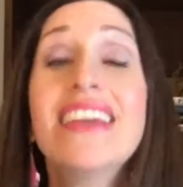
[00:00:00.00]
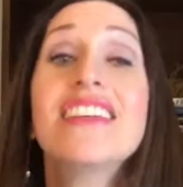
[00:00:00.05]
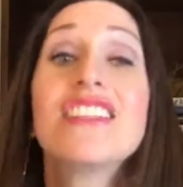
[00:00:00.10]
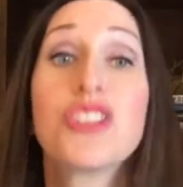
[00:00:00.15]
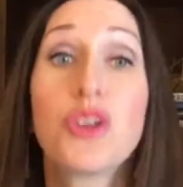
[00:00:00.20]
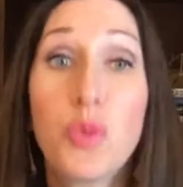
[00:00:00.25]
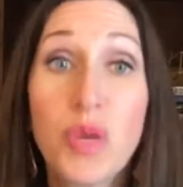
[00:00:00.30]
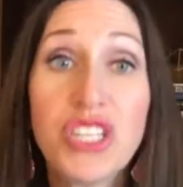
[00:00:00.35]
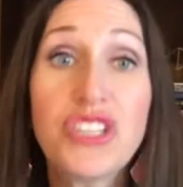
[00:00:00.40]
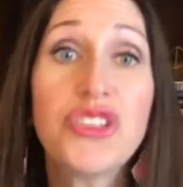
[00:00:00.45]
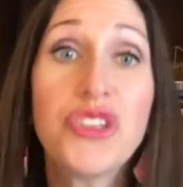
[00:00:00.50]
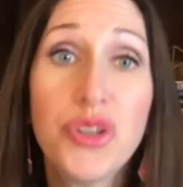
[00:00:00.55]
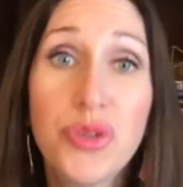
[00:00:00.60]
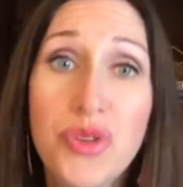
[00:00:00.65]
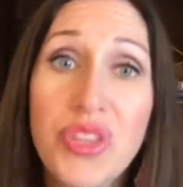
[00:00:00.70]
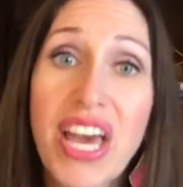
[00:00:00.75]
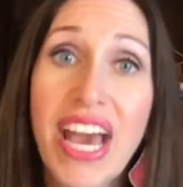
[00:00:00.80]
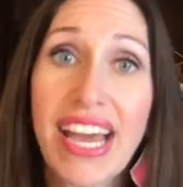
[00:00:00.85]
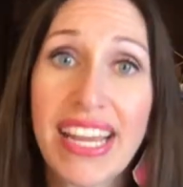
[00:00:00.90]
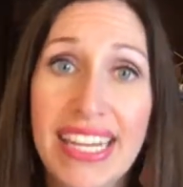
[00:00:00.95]
So we
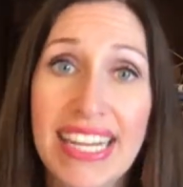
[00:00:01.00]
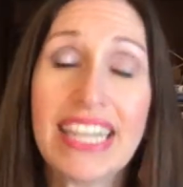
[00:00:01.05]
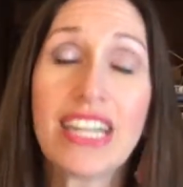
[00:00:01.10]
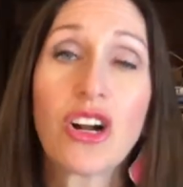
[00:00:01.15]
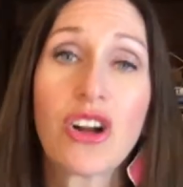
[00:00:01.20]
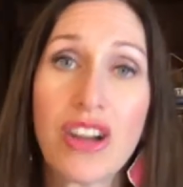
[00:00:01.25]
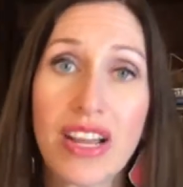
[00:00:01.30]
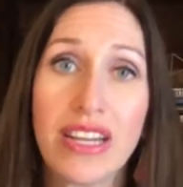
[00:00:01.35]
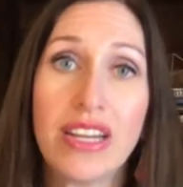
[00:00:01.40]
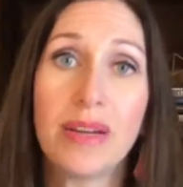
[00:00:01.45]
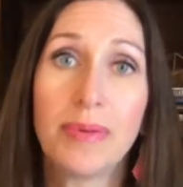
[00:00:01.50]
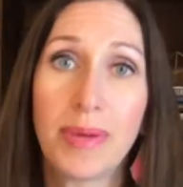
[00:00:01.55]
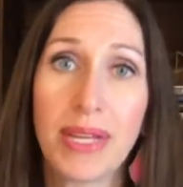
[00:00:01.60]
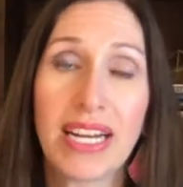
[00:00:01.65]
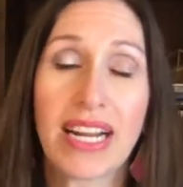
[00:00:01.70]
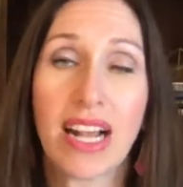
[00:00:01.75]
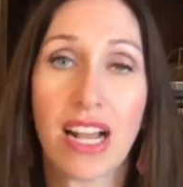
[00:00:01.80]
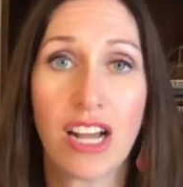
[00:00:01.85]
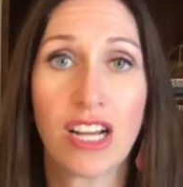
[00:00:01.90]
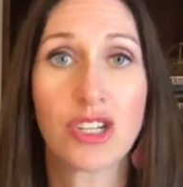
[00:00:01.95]
do that in our
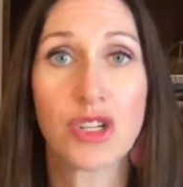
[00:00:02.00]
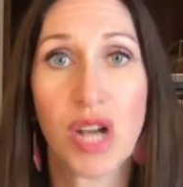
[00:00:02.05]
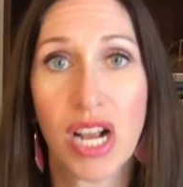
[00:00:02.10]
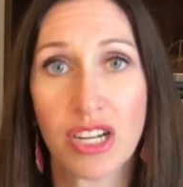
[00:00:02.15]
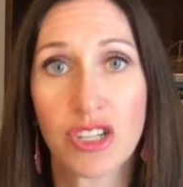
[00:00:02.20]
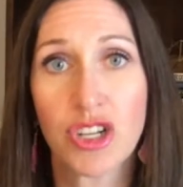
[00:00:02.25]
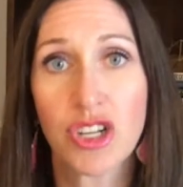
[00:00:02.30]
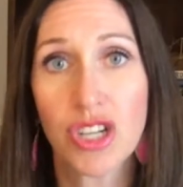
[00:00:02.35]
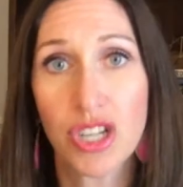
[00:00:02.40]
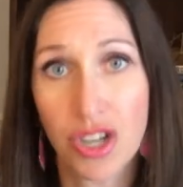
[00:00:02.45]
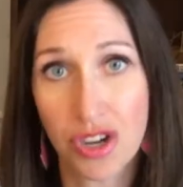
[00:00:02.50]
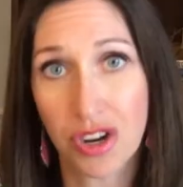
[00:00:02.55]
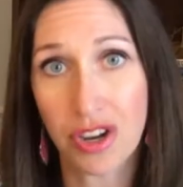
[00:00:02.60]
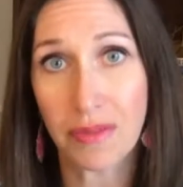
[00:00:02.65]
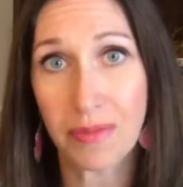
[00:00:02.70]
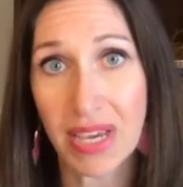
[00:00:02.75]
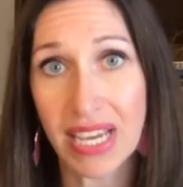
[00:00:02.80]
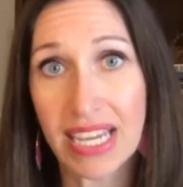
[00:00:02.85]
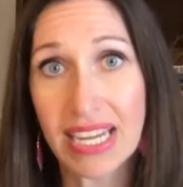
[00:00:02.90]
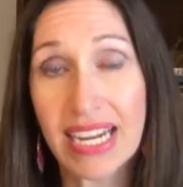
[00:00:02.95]
independent contractor
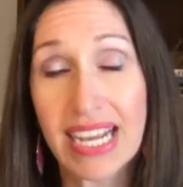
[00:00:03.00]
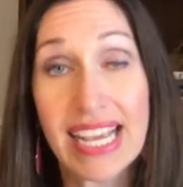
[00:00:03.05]
agreement.